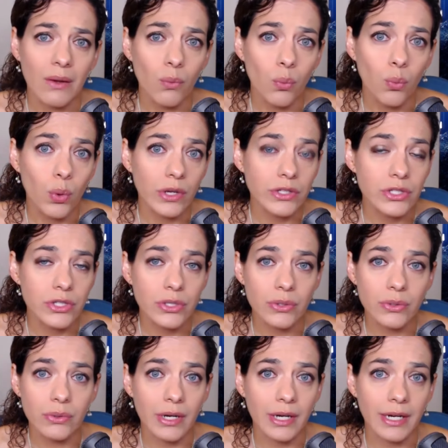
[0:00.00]
what
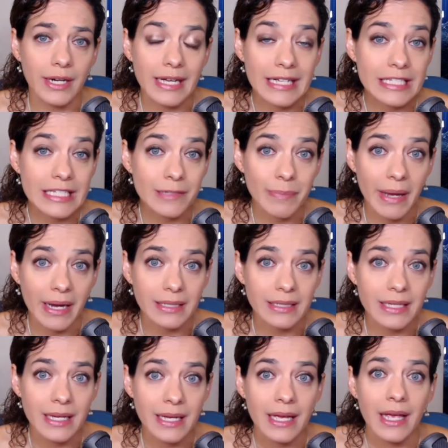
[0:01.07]
to
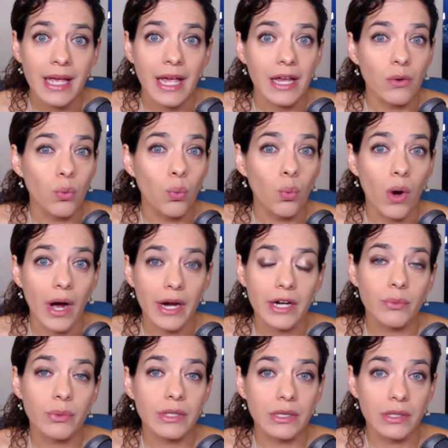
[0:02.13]
expect, and why
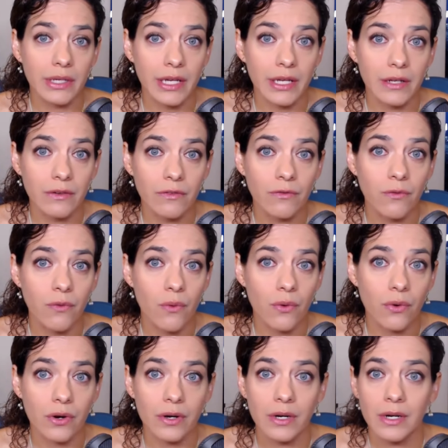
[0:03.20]
are we looking
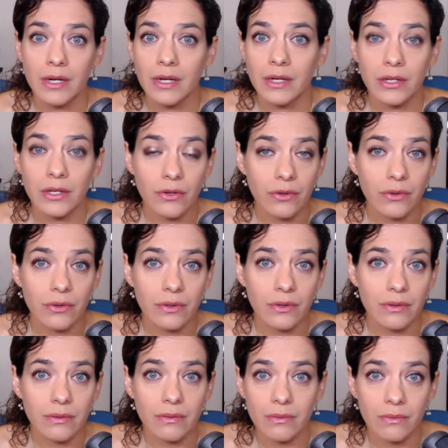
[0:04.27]
for,
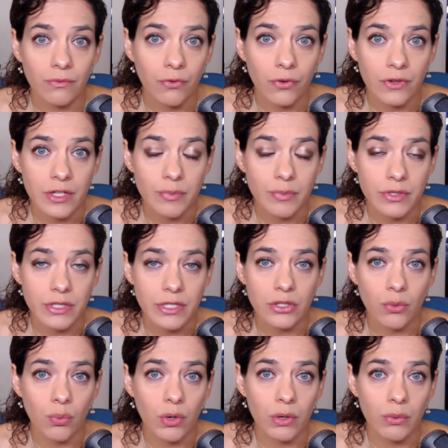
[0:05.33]
for this
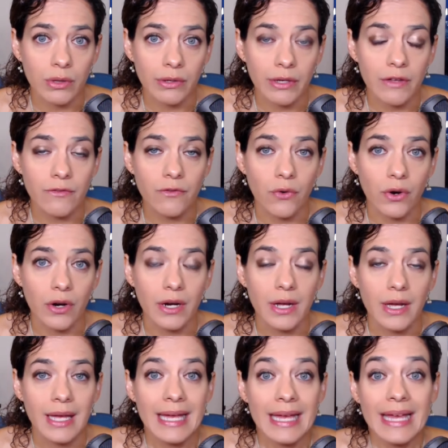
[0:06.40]
procedure, what are we looking for?
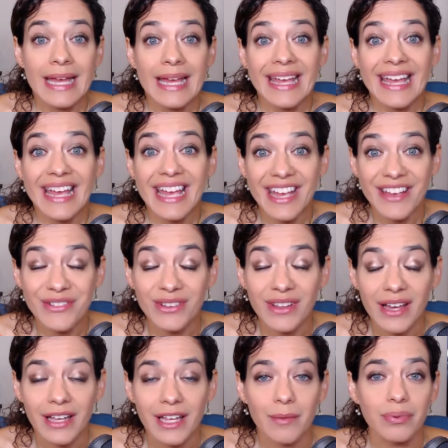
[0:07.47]
If you
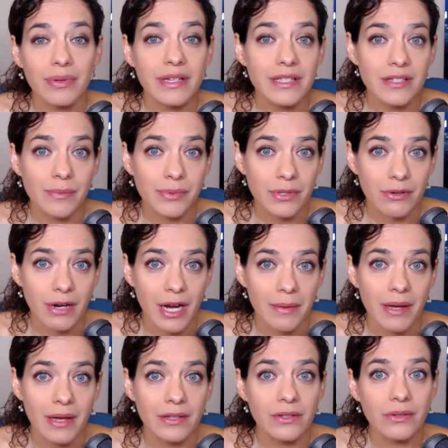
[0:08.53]
like it, please
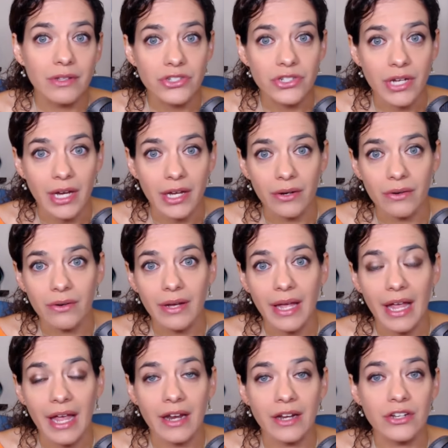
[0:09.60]
subscribe to the channel
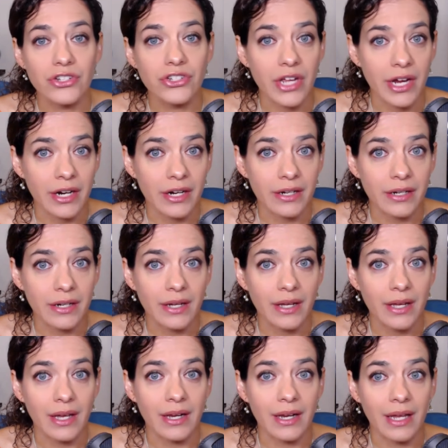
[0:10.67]
and share.
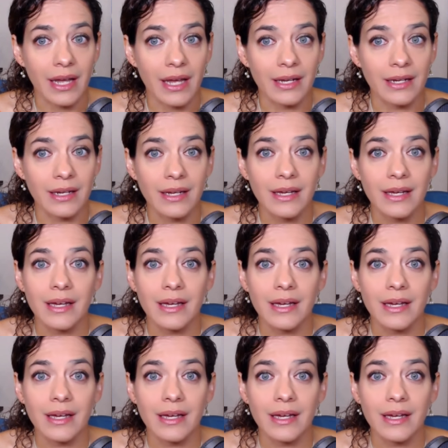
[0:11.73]
And again,